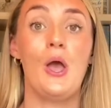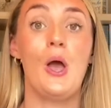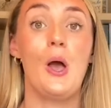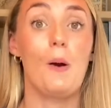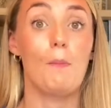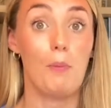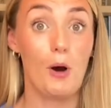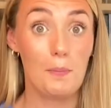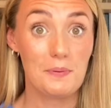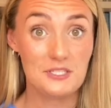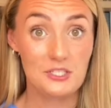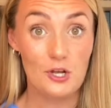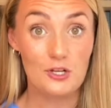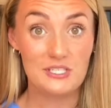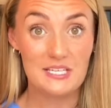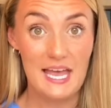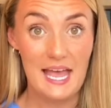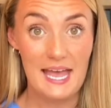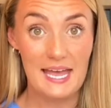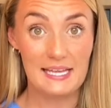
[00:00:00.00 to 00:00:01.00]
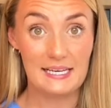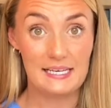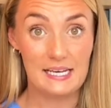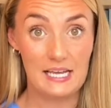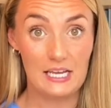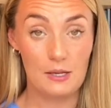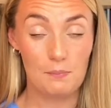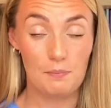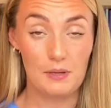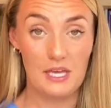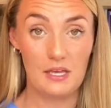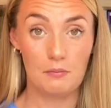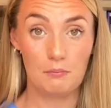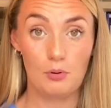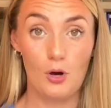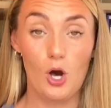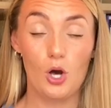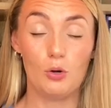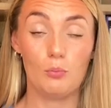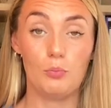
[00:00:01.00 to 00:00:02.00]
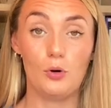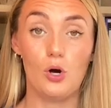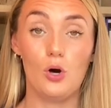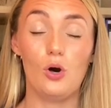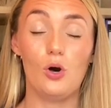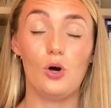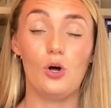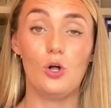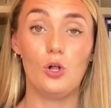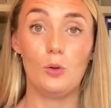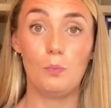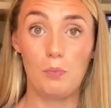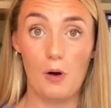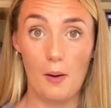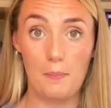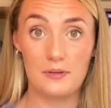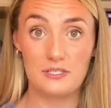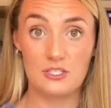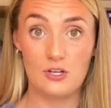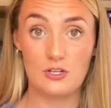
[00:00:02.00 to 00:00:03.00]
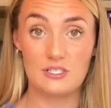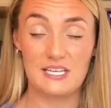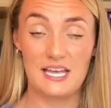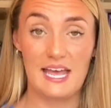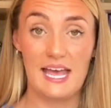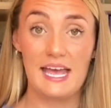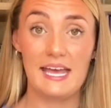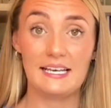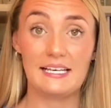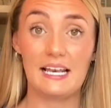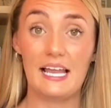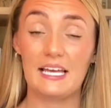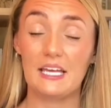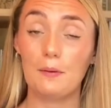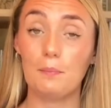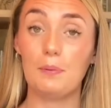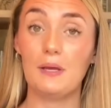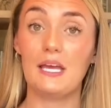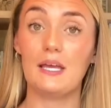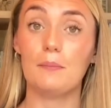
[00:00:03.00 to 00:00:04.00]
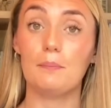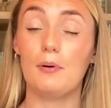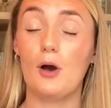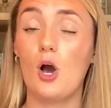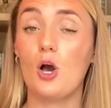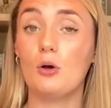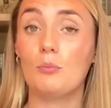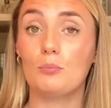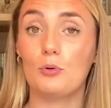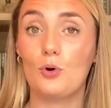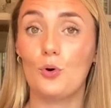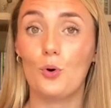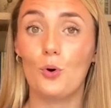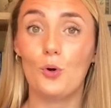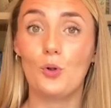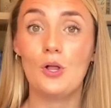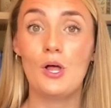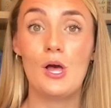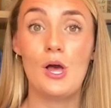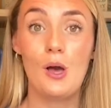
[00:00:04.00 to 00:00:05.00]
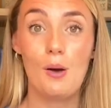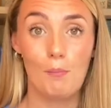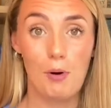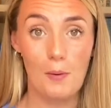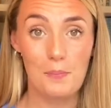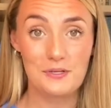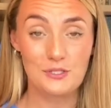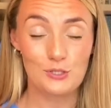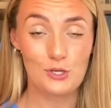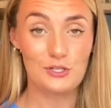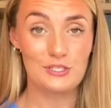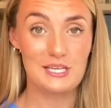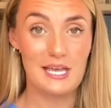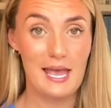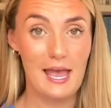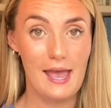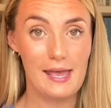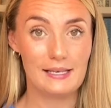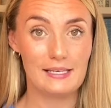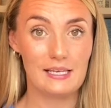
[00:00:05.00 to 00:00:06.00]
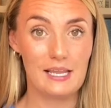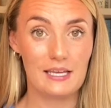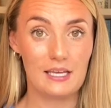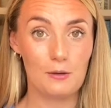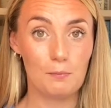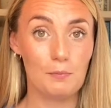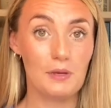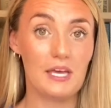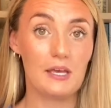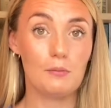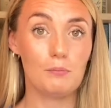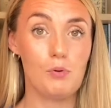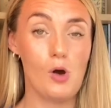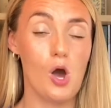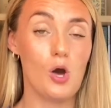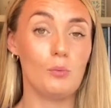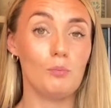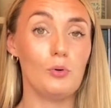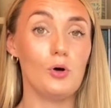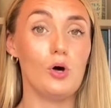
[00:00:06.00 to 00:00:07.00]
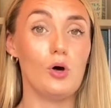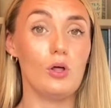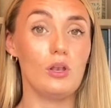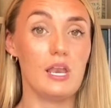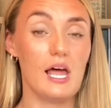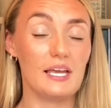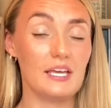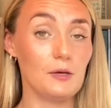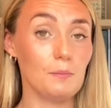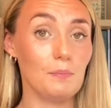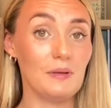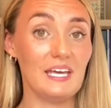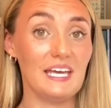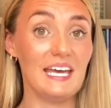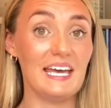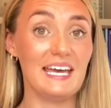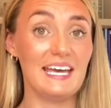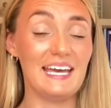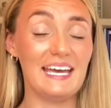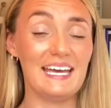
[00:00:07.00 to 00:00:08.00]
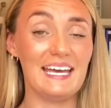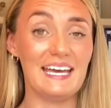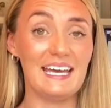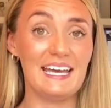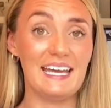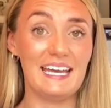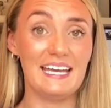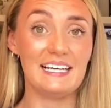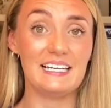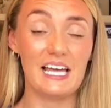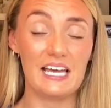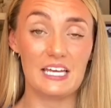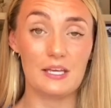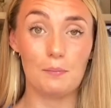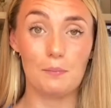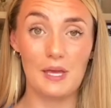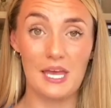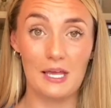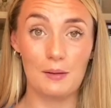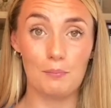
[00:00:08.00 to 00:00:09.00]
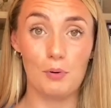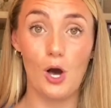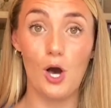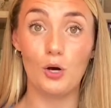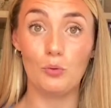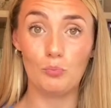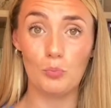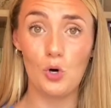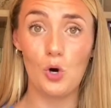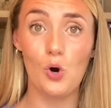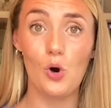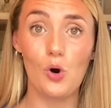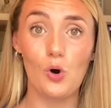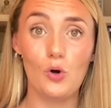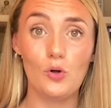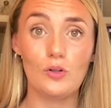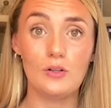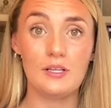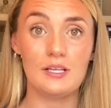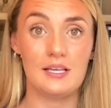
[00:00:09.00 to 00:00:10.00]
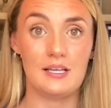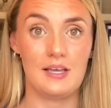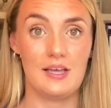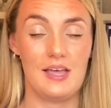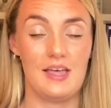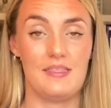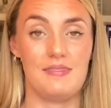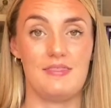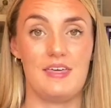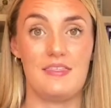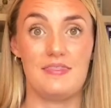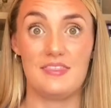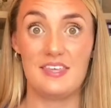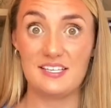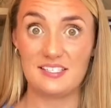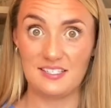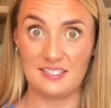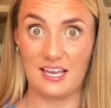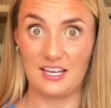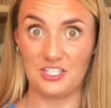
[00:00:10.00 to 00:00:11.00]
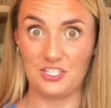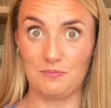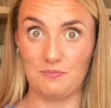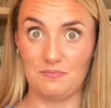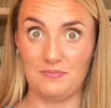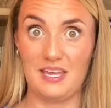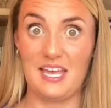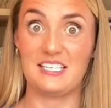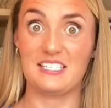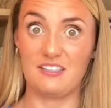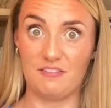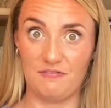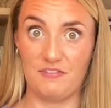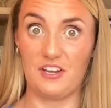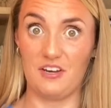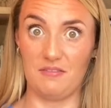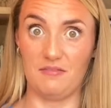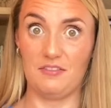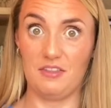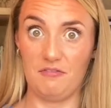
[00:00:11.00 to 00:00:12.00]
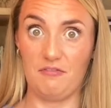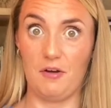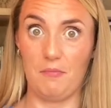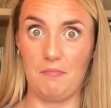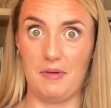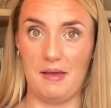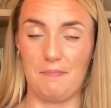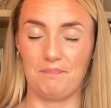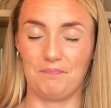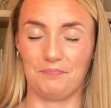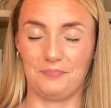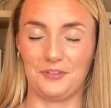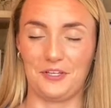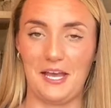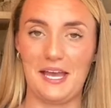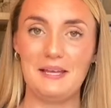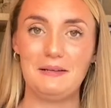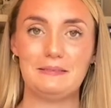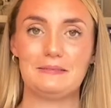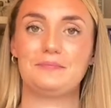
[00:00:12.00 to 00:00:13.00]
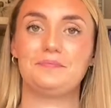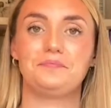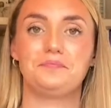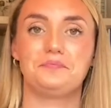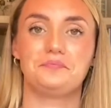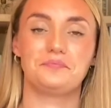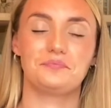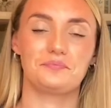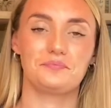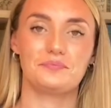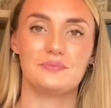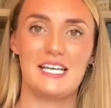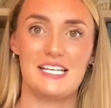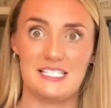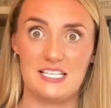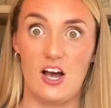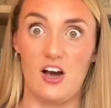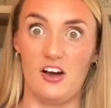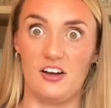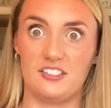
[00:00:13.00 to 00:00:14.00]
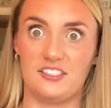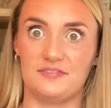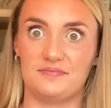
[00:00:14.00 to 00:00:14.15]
Papa's got a head like a ping pong ball. Papa's got a head like a ping pong ball. Papa's got a head like a ping pong ball, like a ping pong ball. Then this section is the fun bit, okay? It's hard.